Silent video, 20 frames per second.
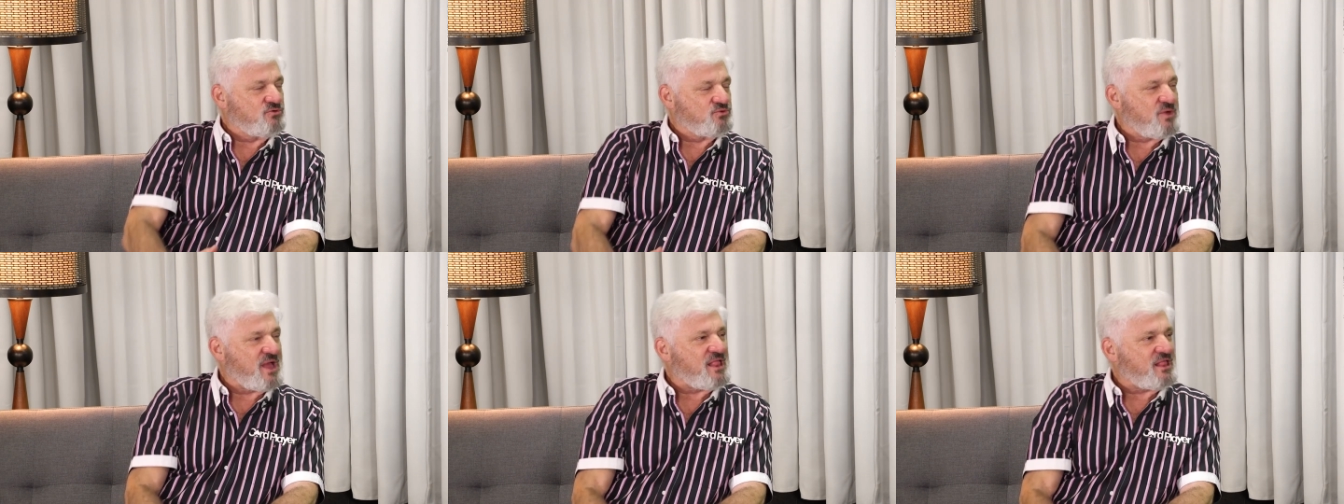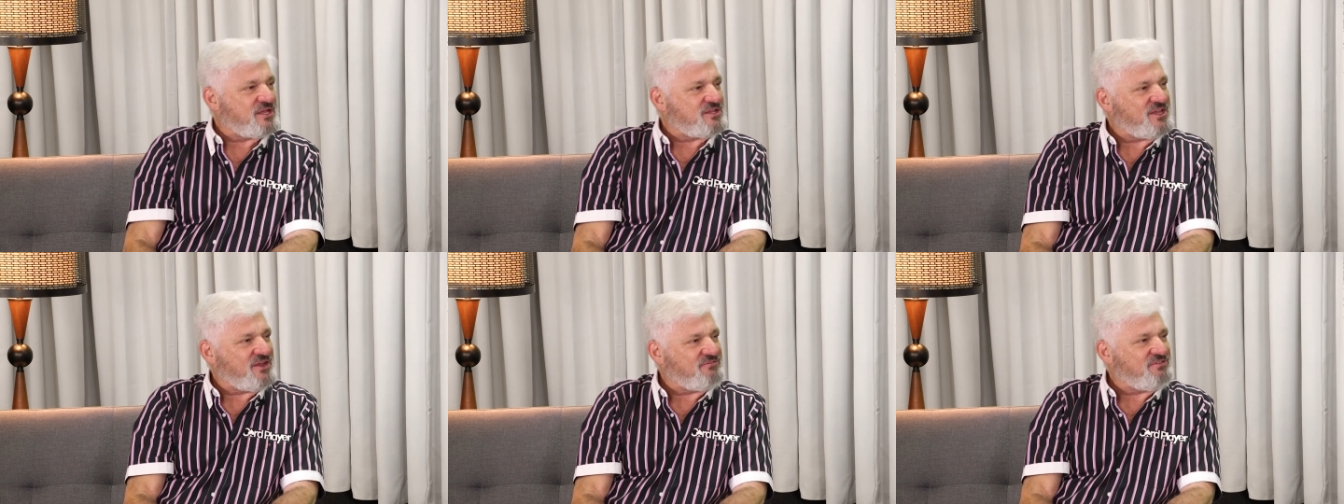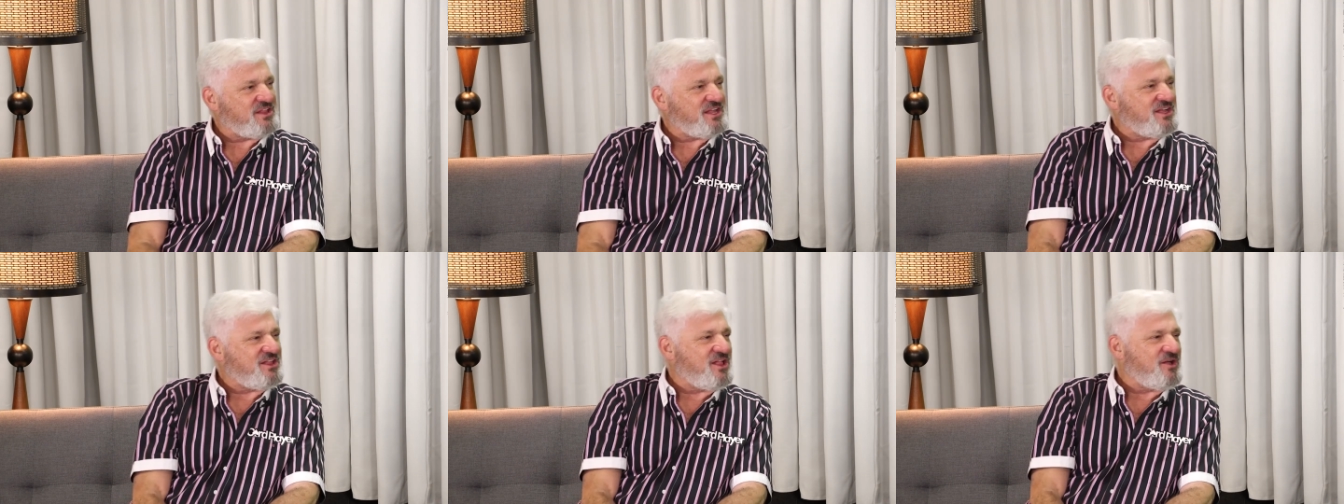
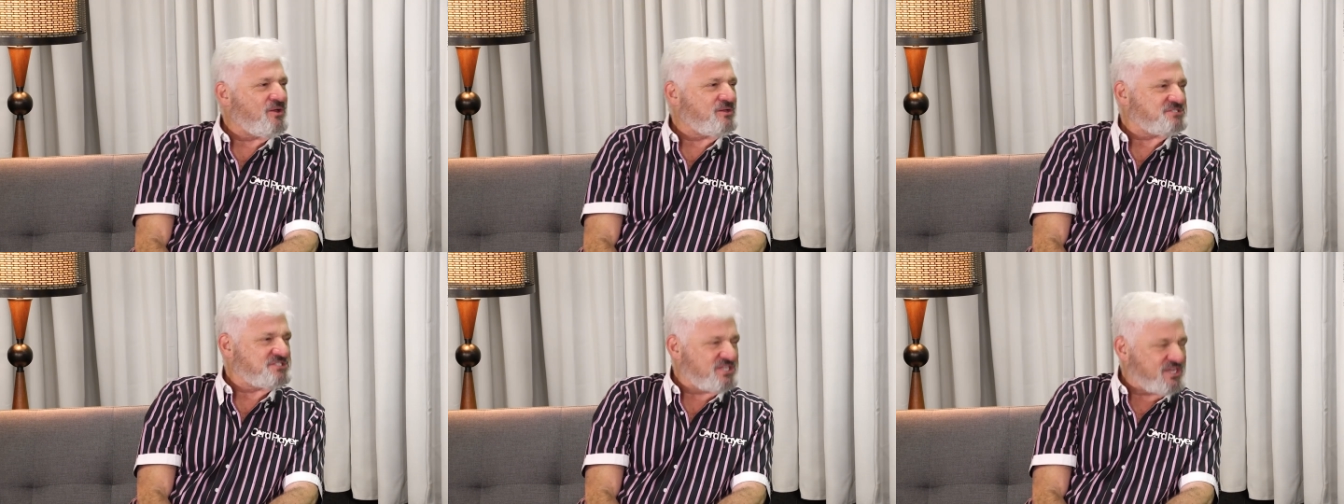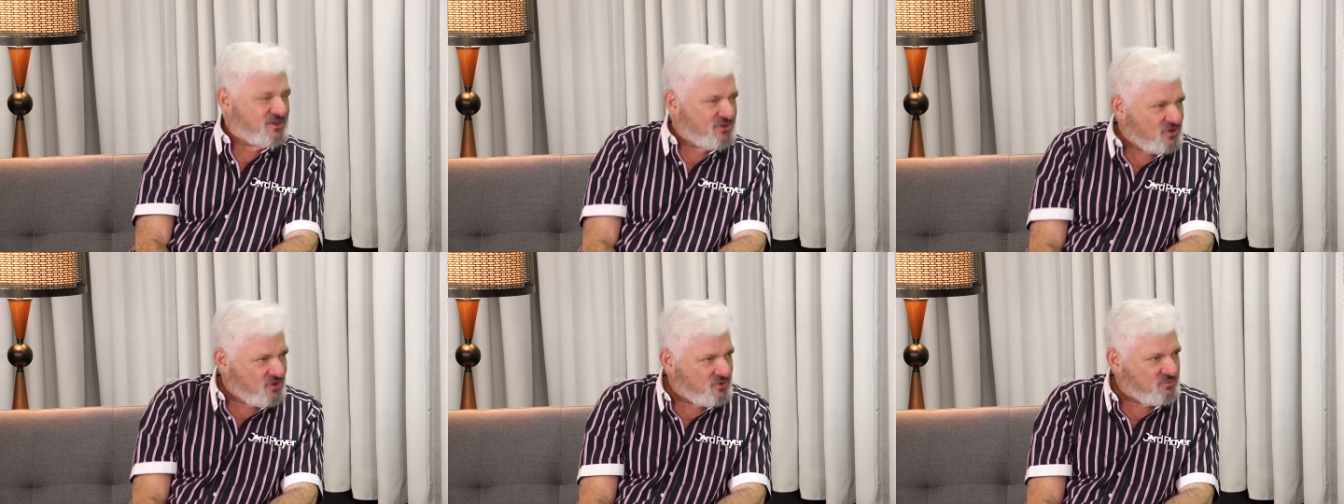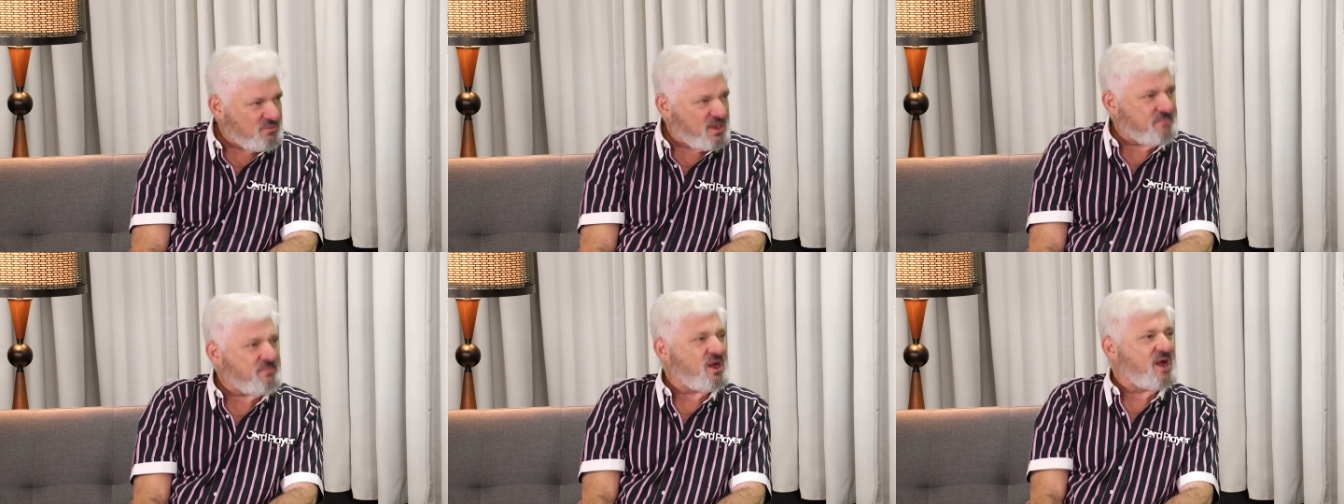relatively close to
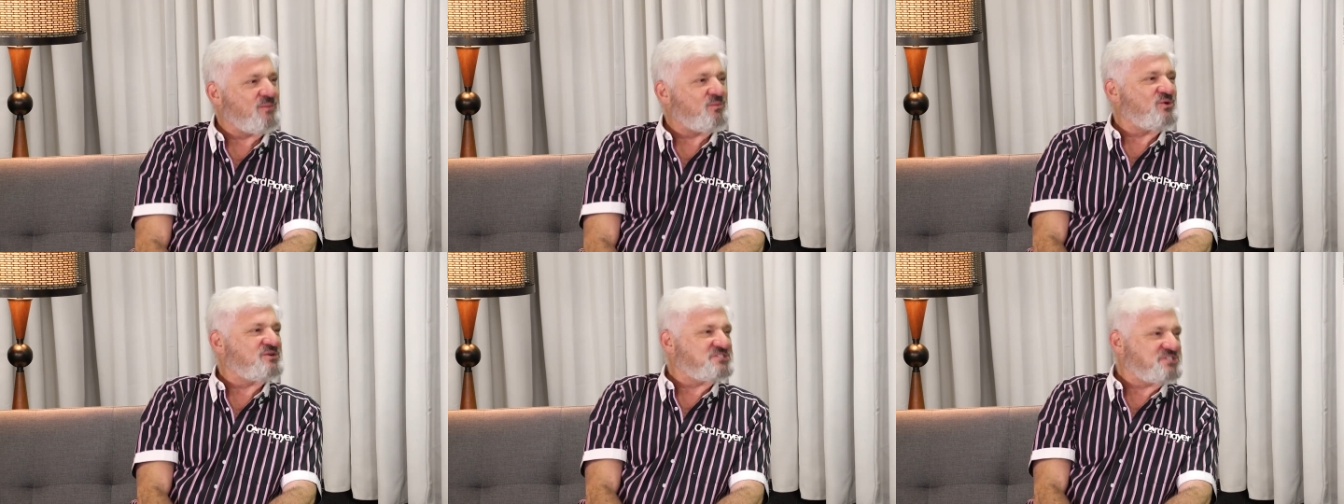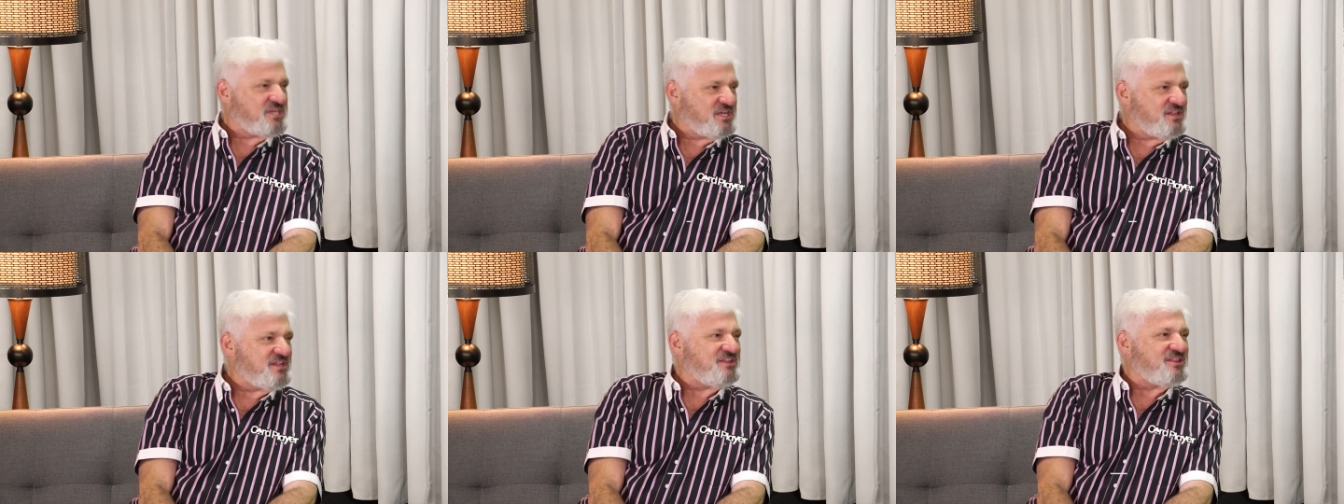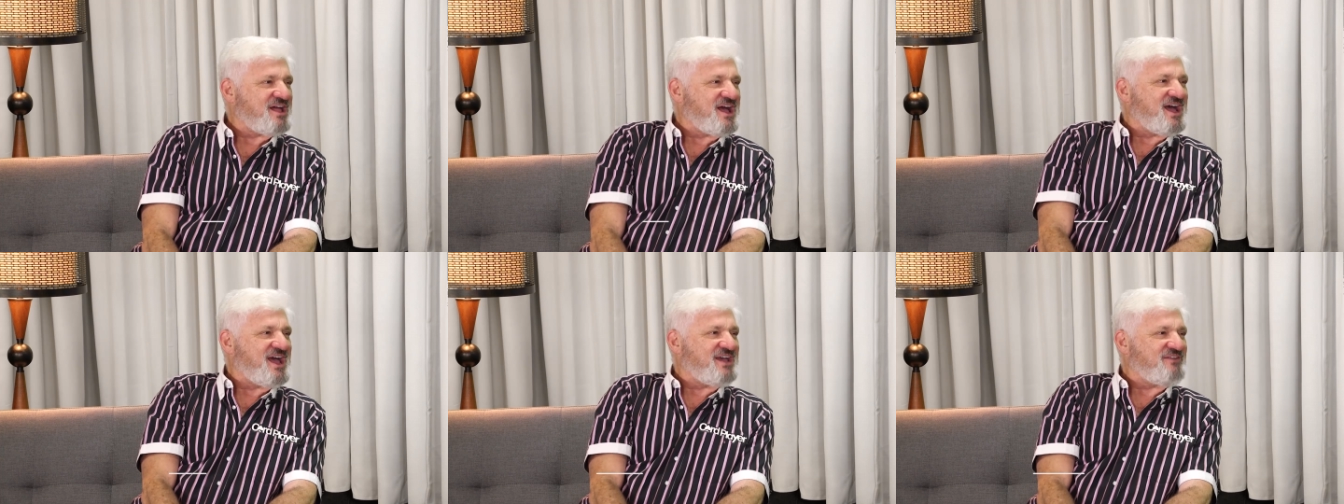home. My mom was still
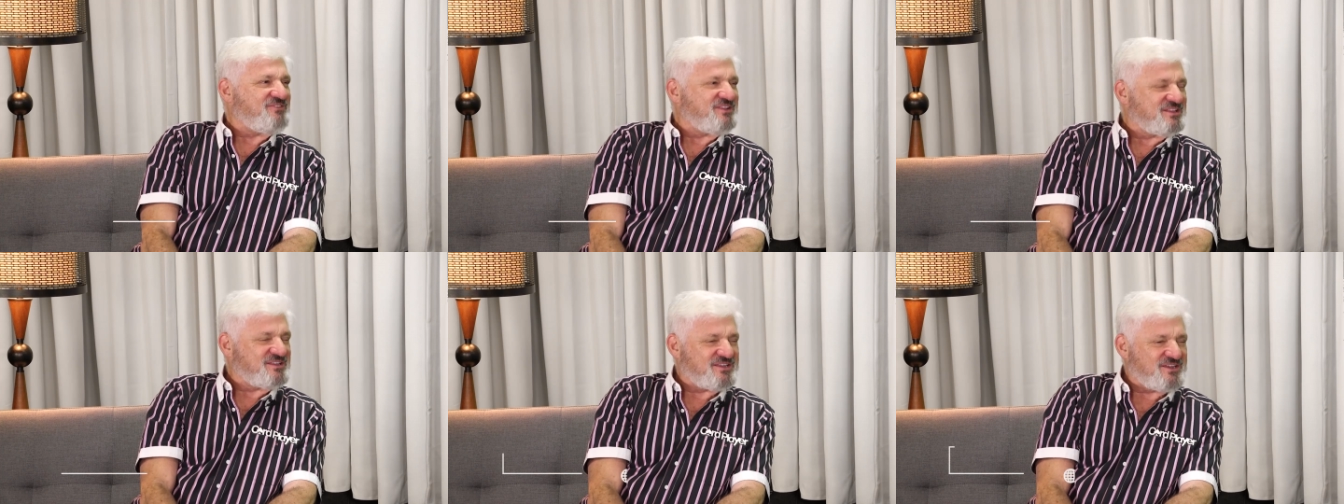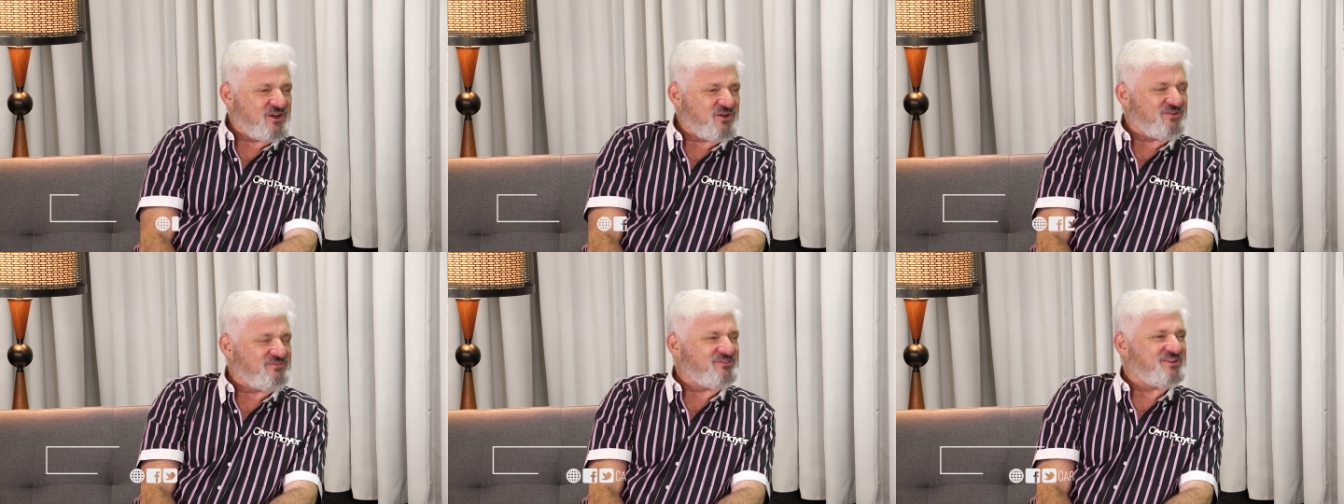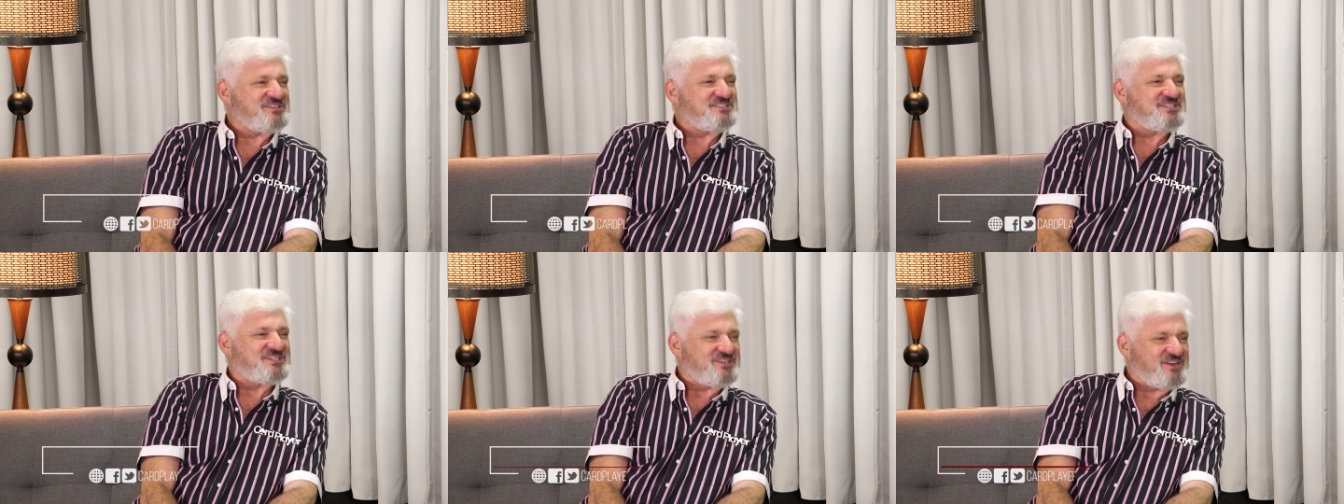alive and go and
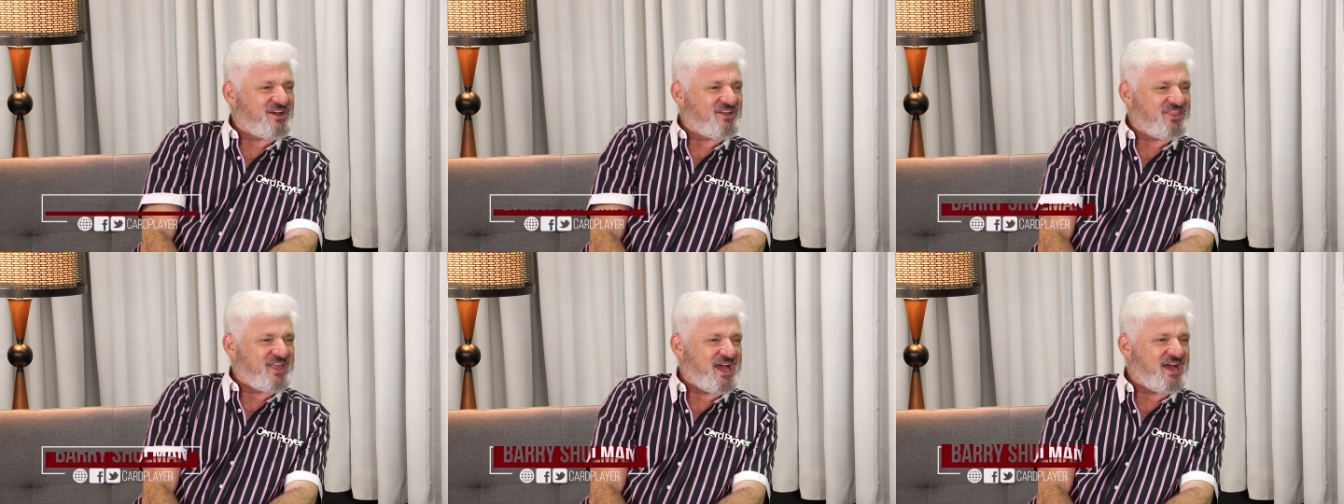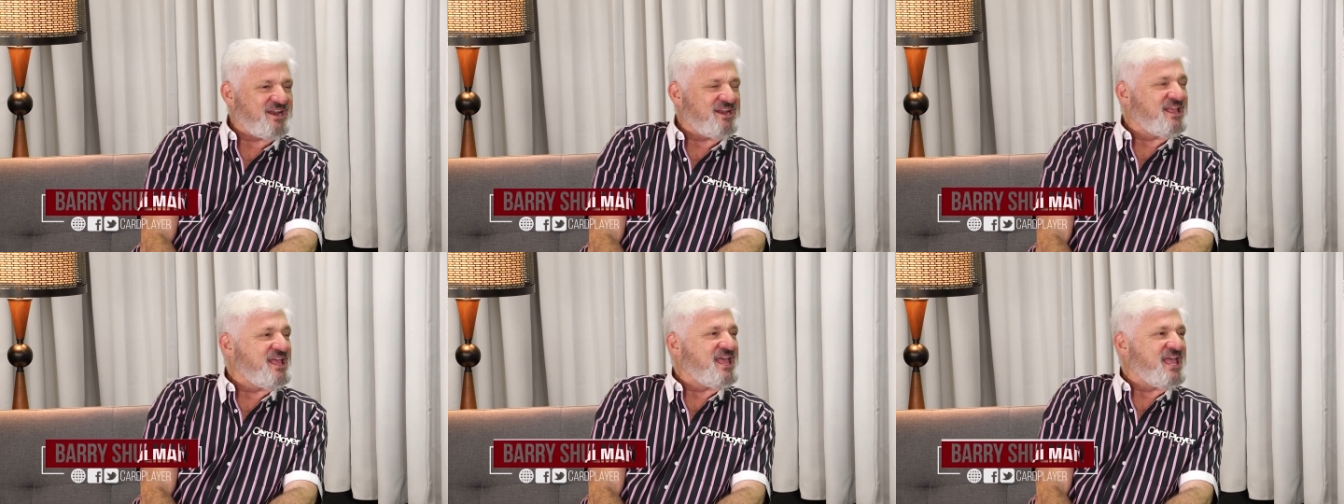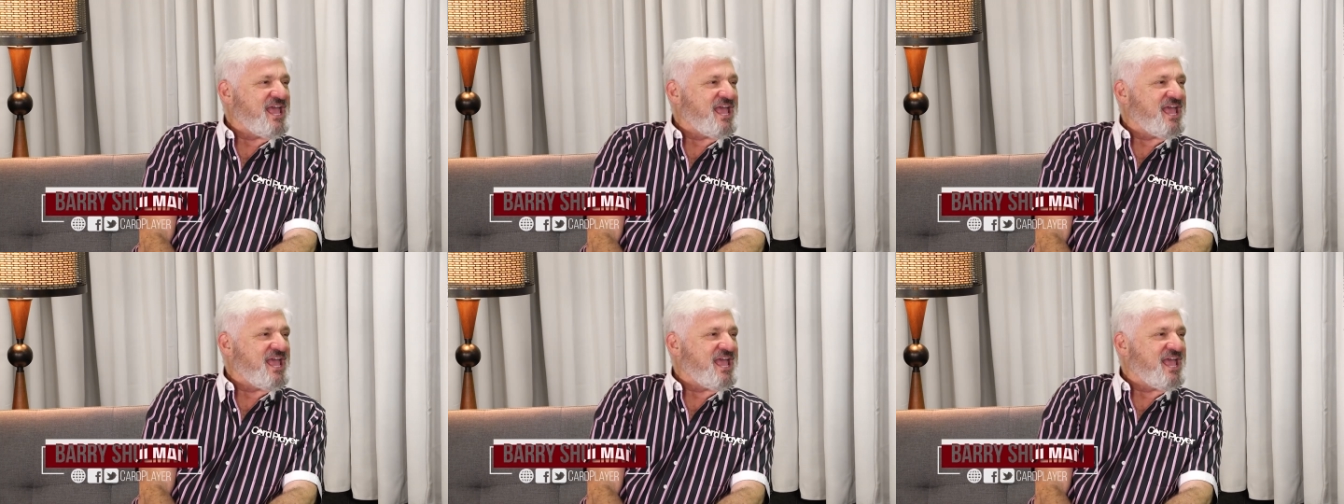visit and all that.